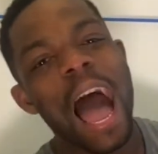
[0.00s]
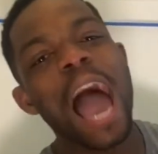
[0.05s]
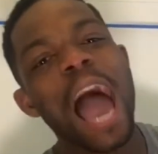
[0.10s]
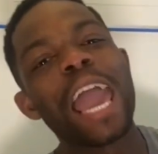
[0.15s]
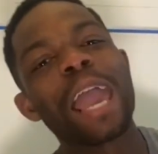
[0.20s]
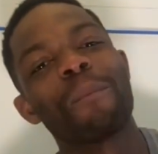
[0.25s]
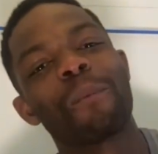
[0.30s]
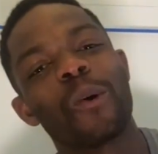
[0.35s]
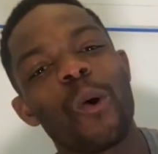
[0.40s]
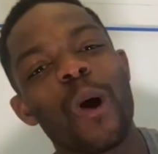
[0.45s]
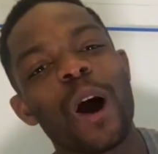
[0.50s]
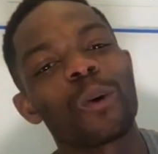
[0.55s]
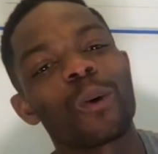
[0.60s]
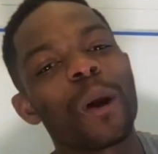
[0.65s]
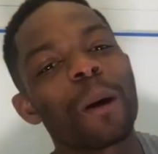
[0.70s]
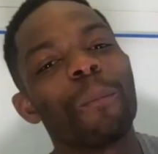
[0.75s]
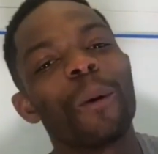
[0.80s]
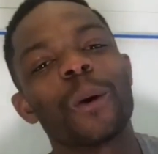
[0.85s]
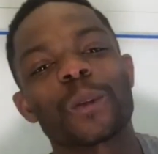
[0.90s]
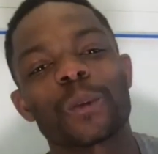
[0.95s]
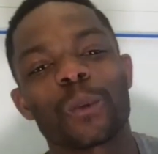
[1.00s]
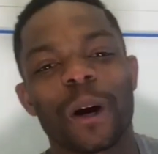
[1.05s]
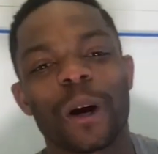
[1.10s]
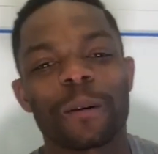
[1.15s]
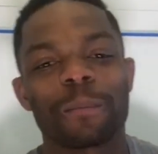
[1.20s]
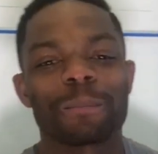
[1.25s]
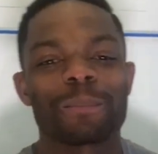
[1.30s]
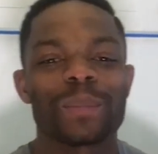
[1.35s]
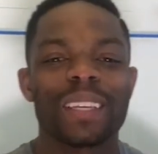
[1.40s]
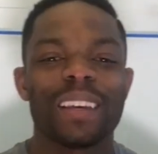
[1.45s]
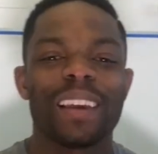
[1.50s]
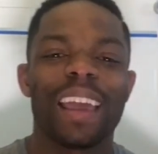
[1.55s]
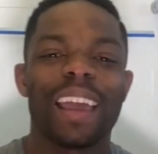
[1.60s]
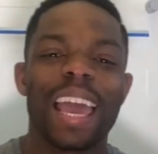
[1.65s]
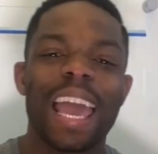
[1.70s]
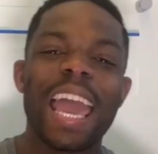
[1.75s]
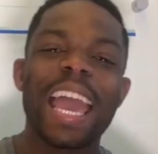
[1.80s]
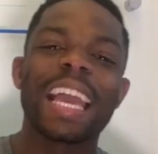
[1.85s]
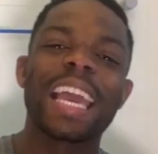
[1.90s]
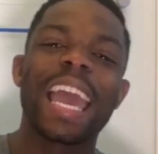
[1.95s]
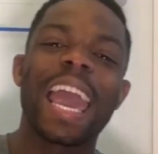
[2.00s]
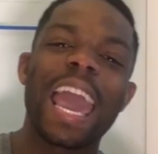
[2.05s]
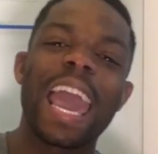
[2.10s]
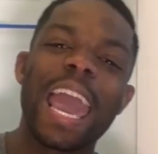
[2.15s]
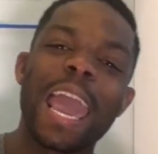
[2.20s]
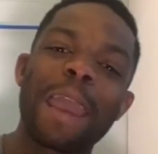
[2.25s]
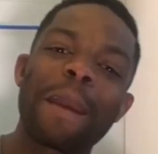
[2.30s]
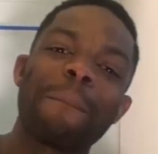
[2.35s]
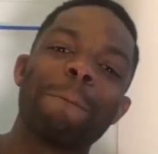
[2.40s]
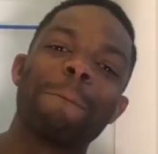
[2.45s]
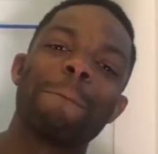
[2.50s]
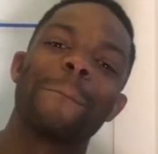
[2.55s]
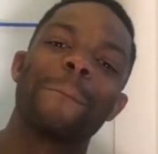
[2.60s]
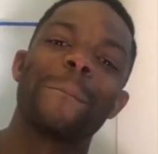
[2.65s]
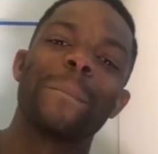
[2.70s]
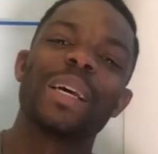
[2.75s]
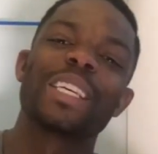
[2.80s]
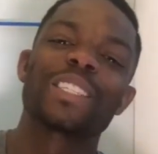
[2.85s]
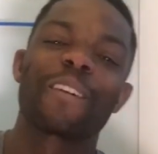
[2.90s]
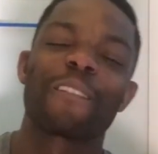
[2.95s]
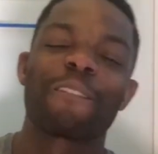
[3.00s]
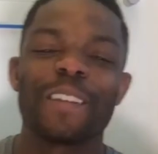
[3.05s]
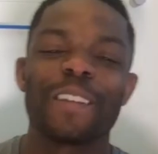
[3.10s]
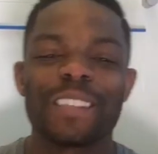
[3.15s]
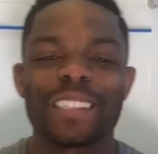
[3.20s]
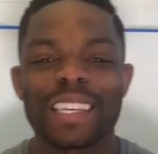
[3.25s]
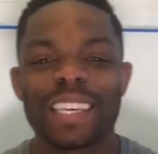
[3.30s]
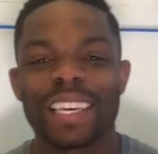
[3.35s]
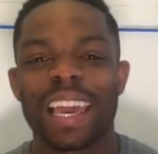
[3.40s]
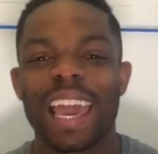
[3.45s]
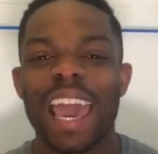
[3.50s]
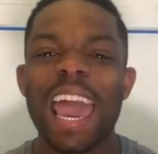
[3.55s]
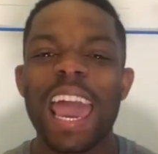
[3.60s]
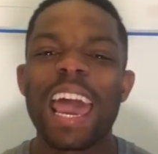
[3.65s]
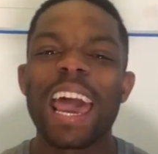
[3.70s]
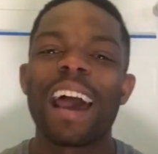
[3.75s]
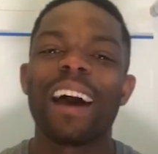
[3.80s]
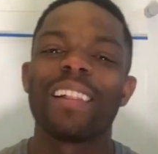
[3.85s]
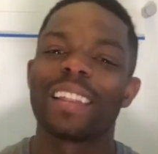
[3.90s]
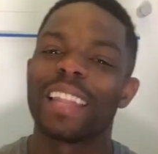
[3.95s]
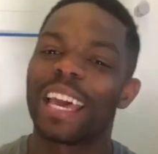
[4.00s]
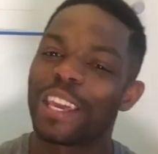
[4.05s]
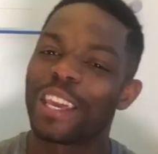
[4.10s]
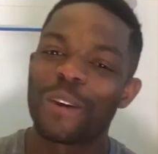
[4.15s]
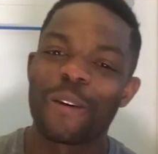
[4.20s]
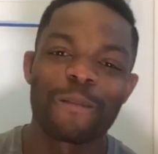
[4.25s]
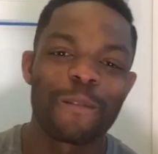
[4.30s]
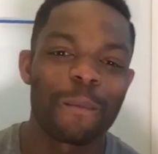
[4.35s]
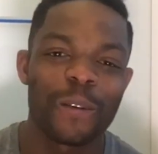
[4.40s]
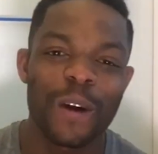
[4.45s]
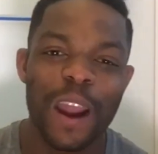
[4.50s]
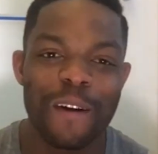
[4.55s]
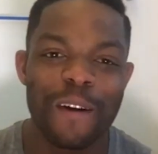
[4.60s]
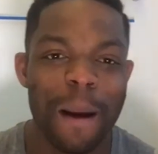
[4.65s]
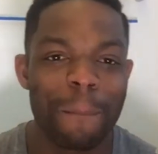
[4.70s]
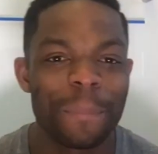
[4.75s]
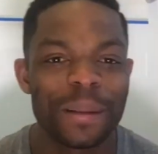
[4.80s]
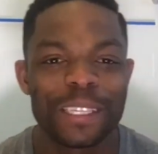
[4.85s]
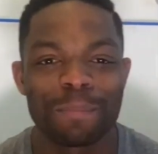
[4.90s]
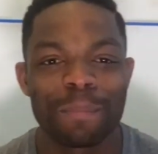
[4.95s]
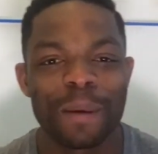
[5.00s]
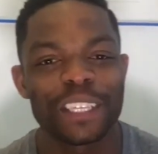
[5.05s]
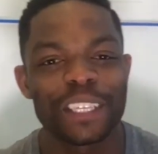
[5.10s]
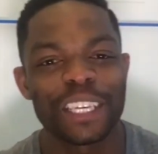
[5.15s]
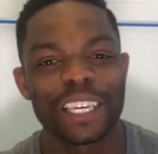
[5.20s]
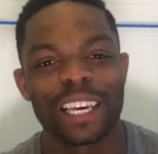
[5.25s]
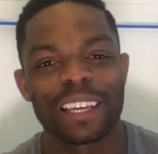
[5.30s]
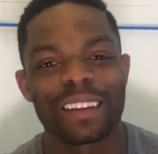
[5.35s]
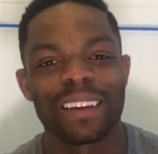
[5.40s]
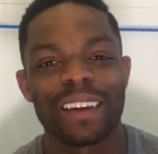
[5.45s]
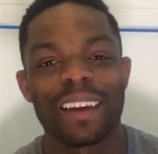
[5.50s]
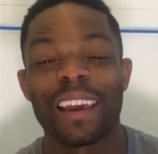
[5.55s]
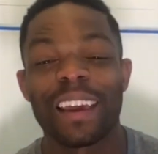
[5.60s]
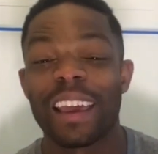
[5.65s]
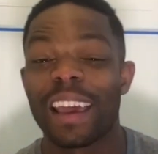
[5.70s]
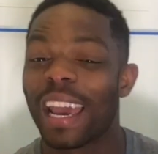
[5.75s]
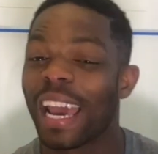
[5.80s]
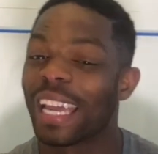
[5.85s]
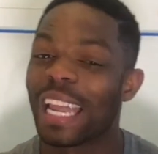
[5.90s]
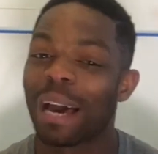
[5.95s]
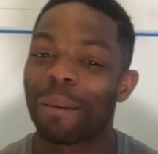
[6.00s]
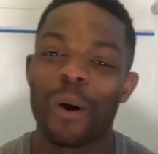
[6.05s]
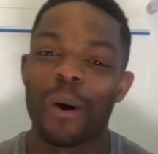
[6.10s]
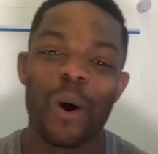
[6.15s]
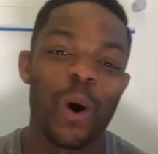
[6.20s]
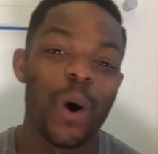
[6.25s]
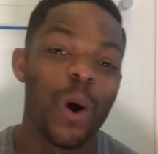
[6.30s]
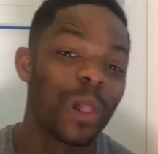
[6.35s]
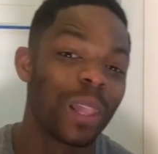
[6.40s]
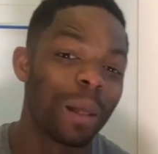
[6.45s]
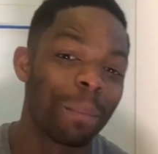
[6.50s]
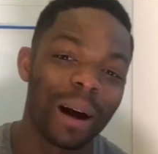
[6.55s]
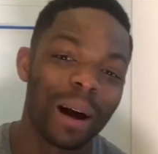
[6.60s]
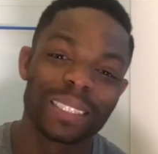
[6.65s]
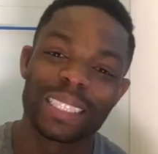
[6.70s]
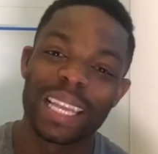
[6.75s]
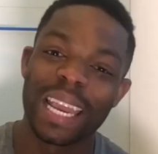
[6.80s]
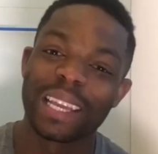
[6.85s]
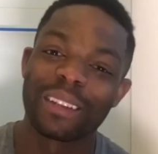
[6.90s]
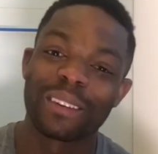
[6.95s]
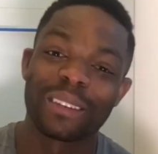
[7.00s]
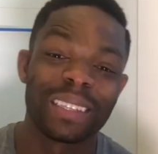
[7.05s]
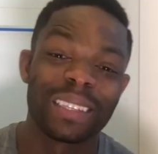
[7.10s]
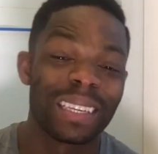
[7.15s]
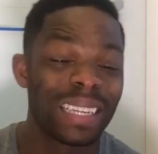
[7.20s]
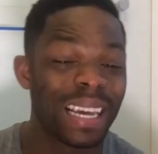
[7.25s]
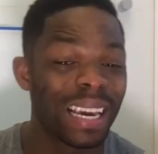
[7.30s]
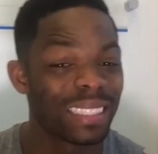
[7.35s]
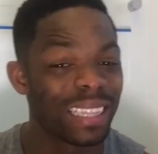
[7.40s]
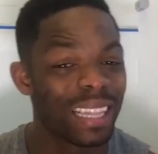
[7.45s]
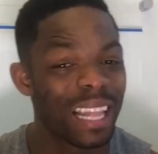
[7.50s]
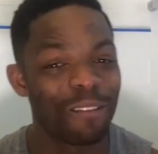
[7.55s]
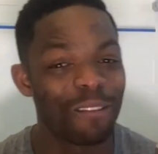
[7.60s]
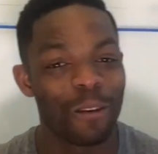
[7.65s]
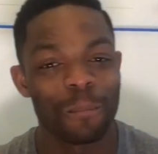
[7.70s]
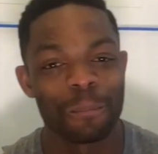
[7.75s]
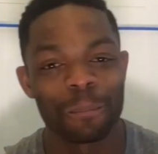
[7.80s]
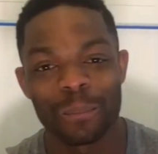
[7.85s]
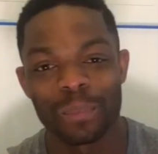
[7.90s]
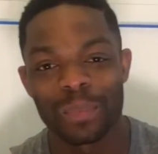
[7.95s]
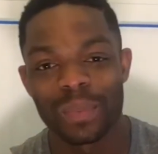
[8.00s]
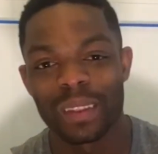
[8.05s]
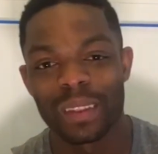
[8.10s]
I am Guadalupe Bosua, aka Mr. Physique, hailing at you from Grand Rapids, Michigan, and I'm all about taking you to the next level.